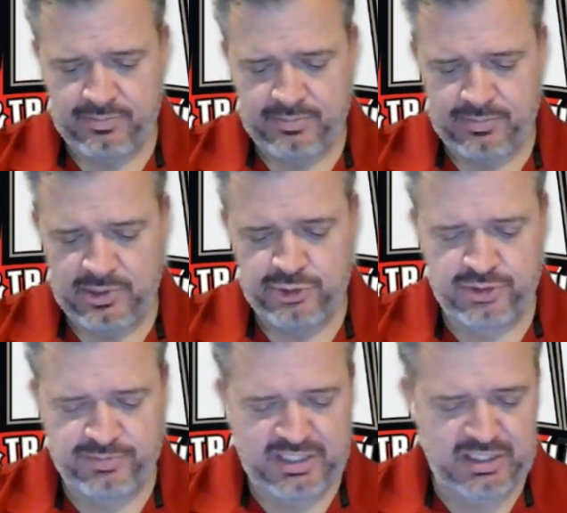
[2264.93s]
Should
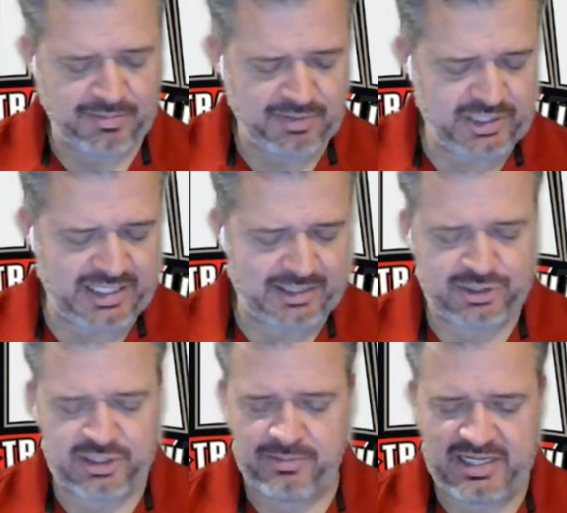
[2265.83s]
be a couple of tractors
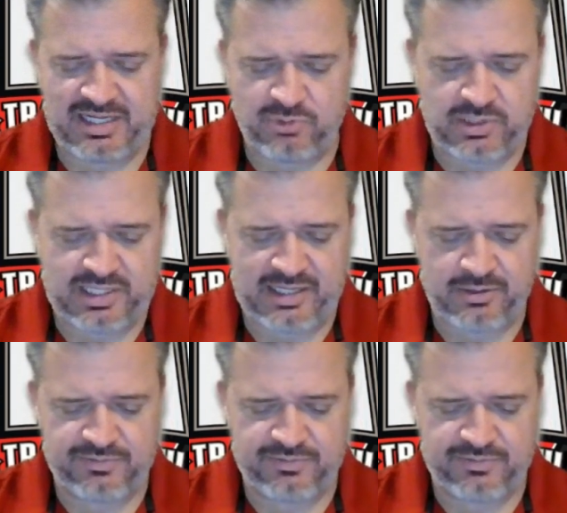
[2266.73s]
coming out of Ohio